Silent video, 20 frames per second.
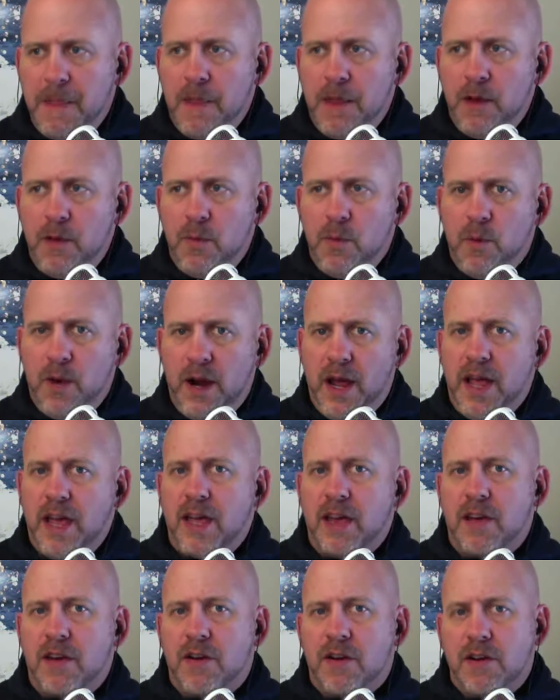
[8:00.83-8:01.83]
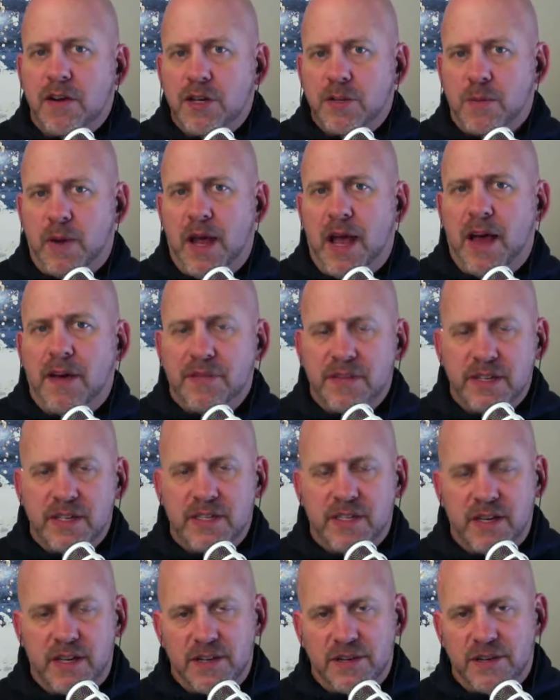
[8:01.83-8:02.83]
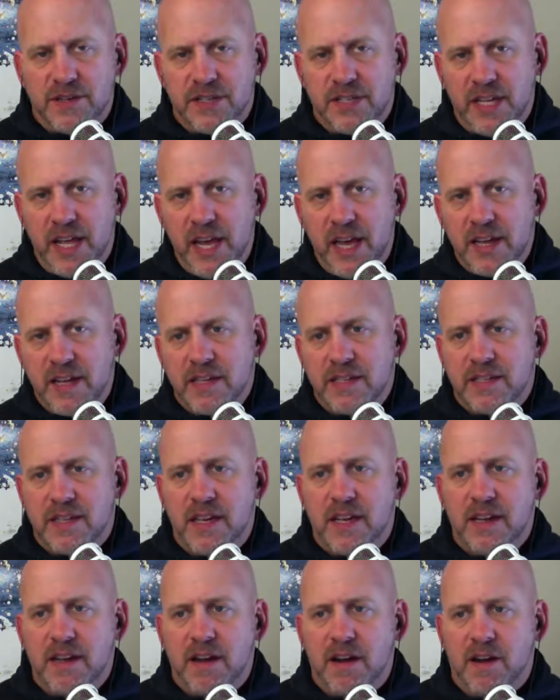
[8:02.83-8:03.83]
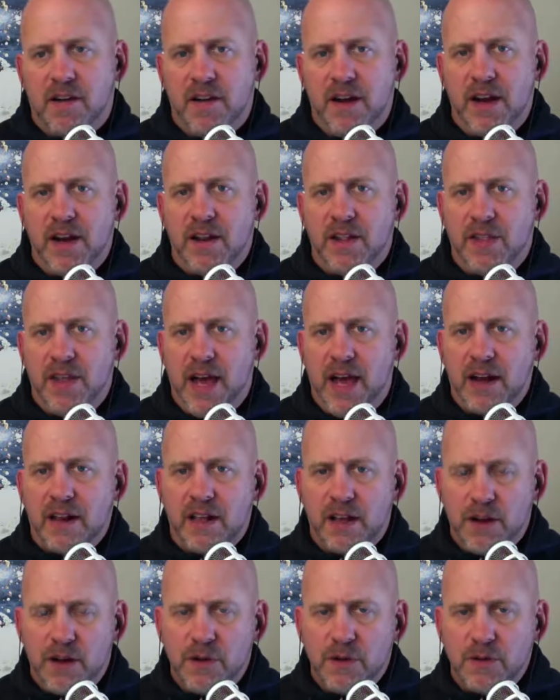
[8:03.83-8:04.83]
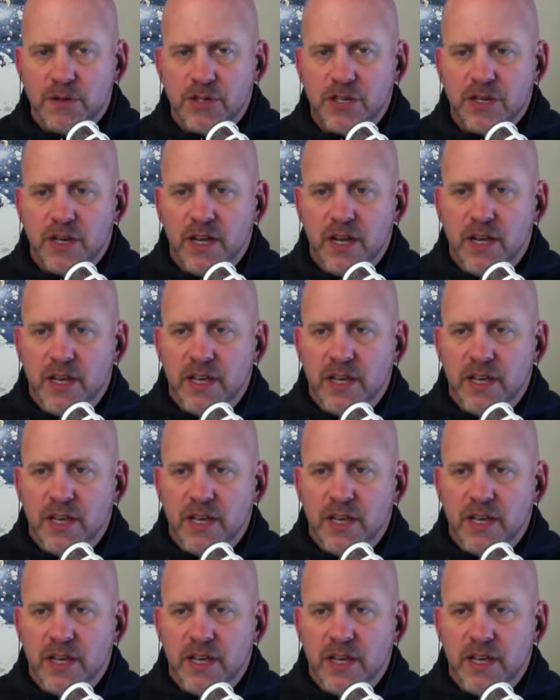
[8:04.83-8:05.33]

what I encourage my athletes to understand is that, all right, that coach,